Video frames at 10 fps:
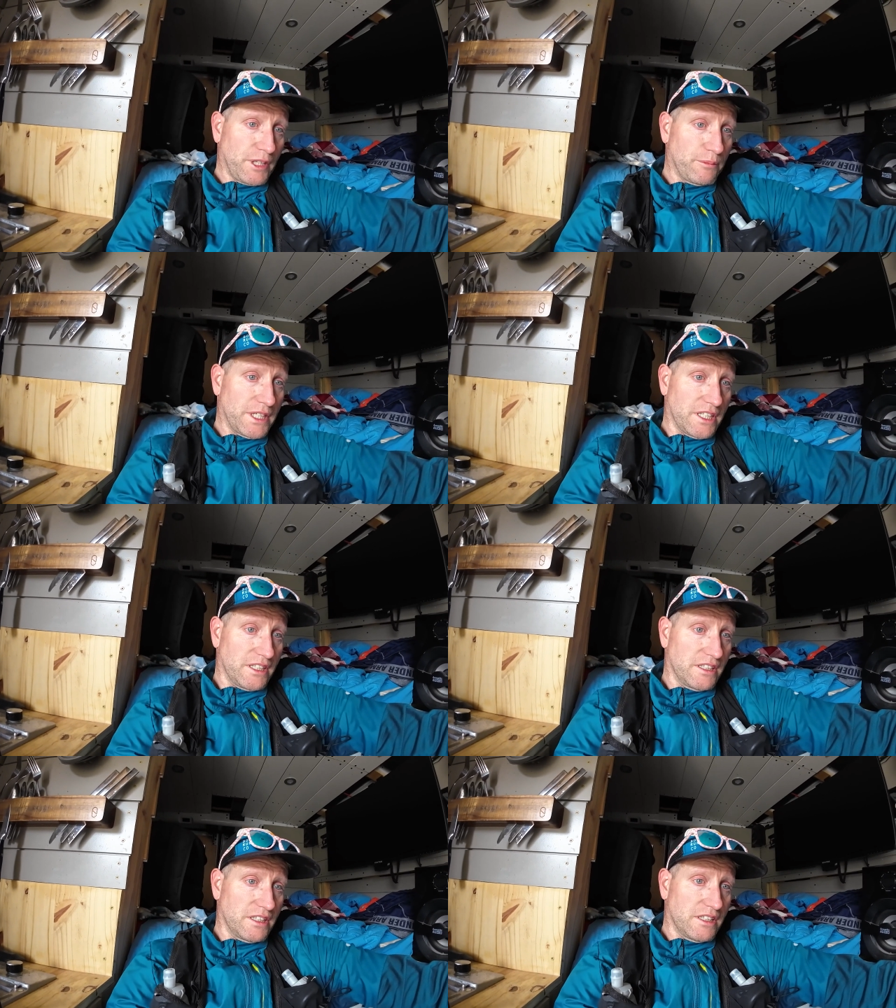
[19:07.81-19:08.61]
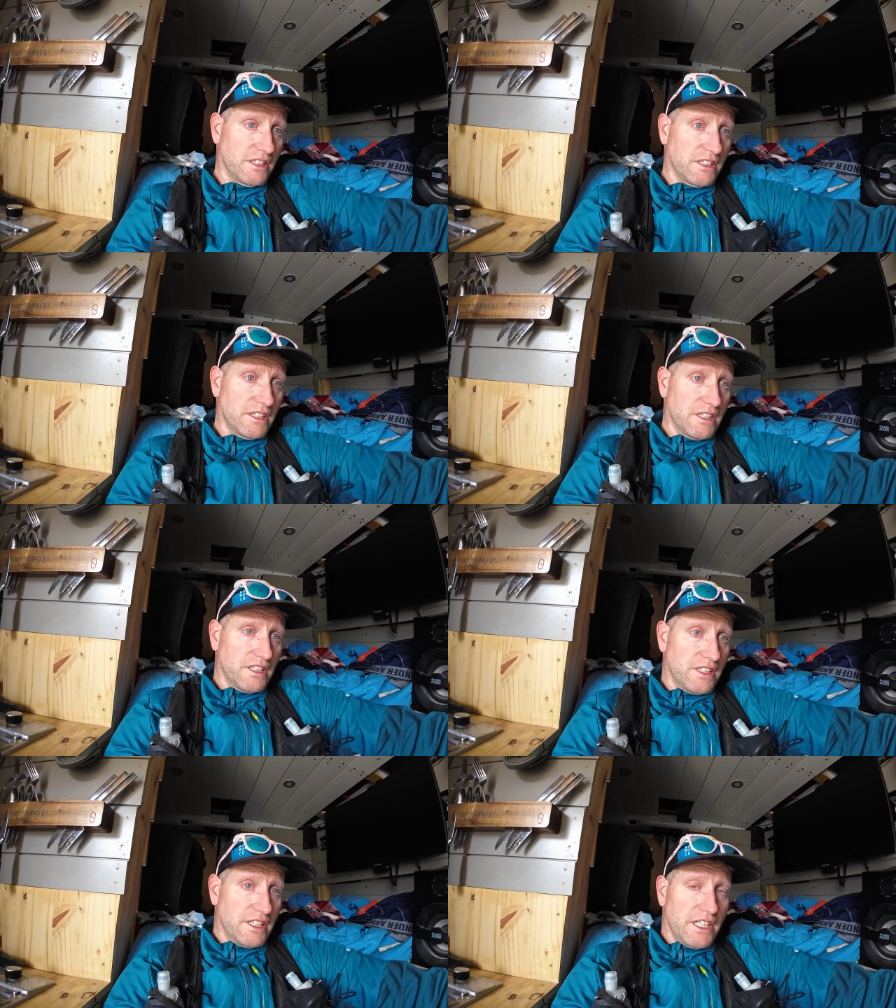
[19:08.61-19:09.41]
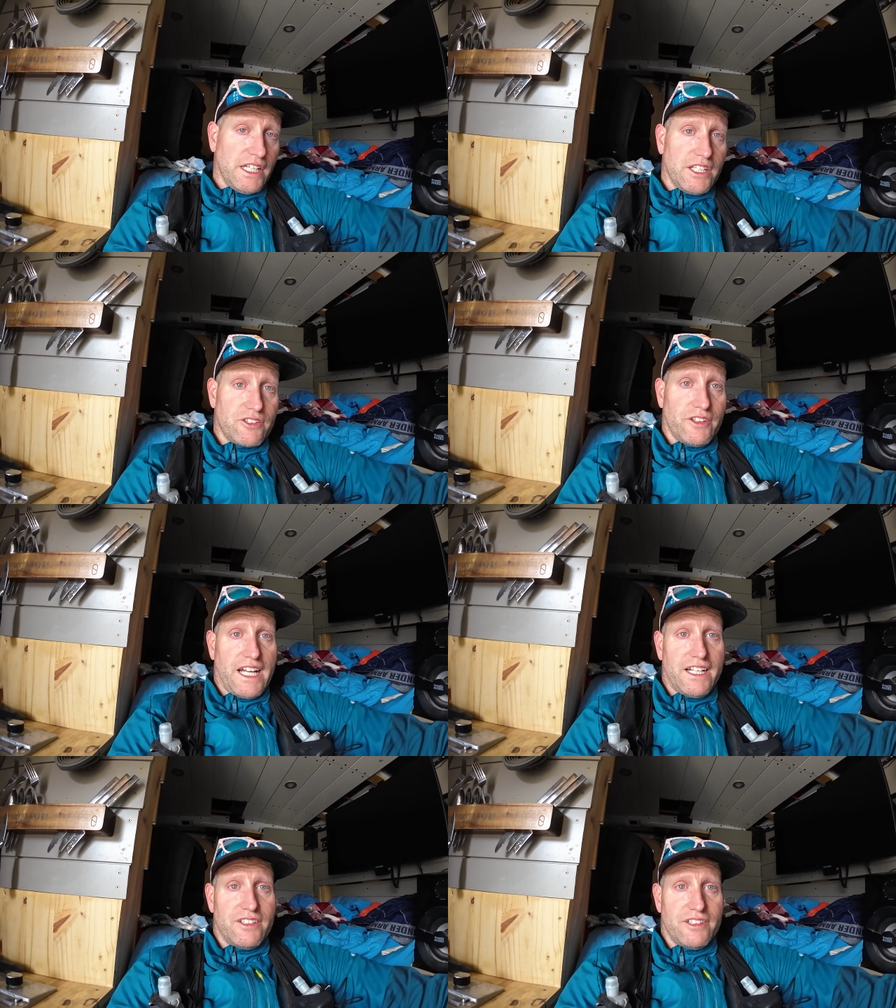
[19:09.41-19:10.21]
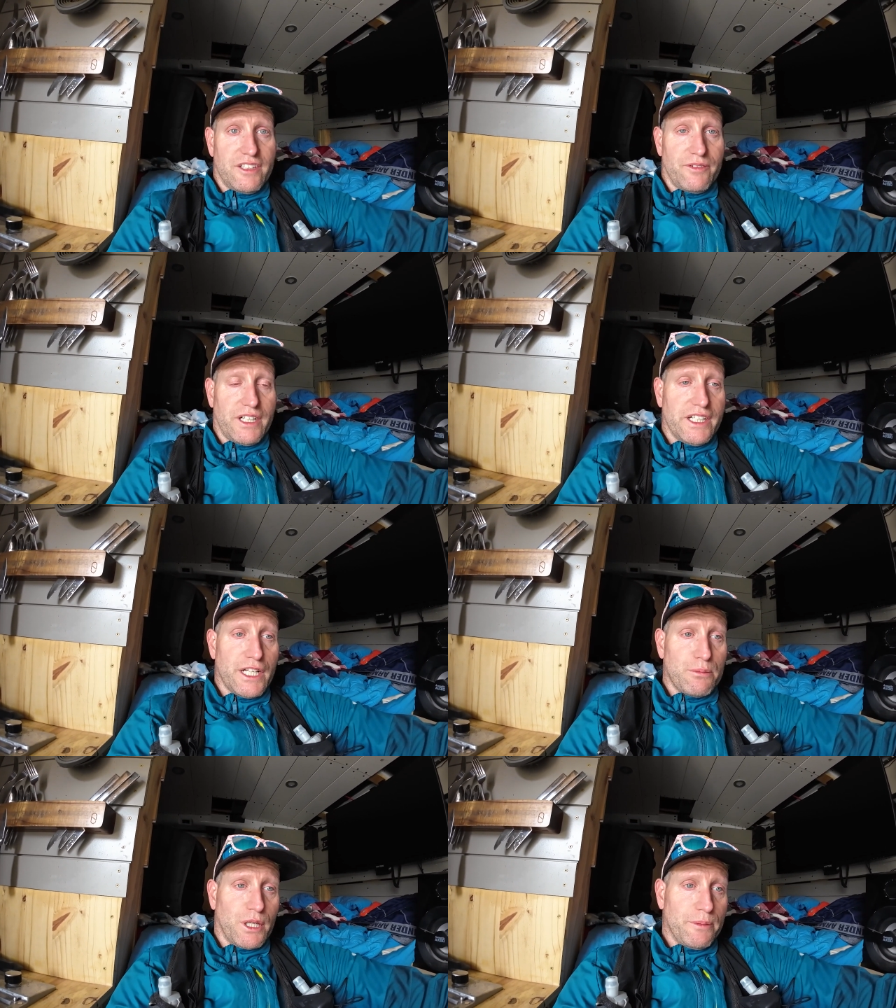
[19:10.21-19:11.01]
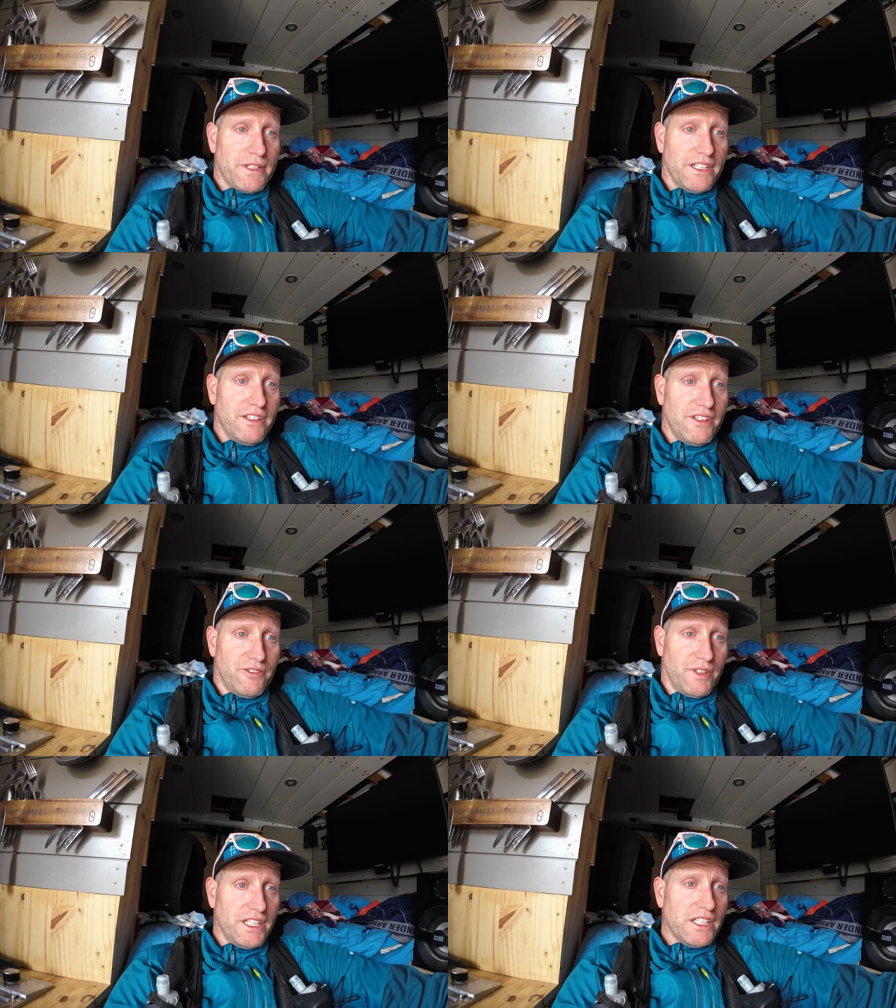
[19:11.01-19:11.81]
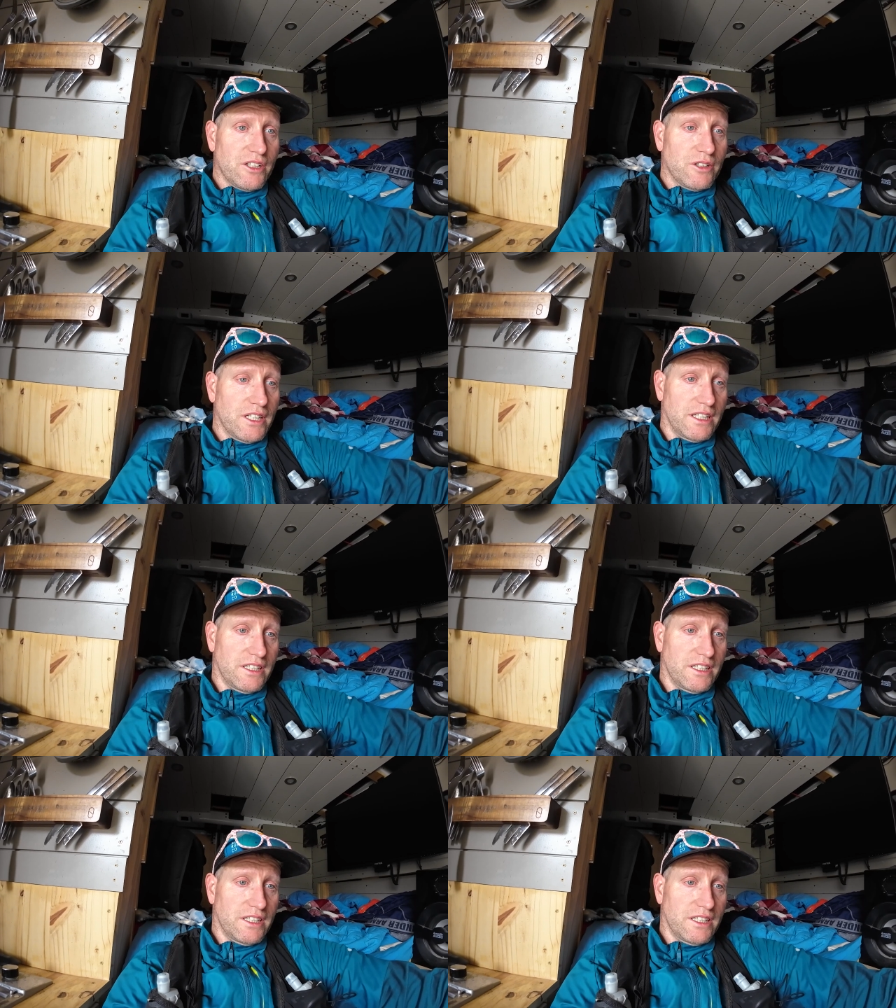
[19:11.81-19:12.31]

But so that is a very abrupt end to this video.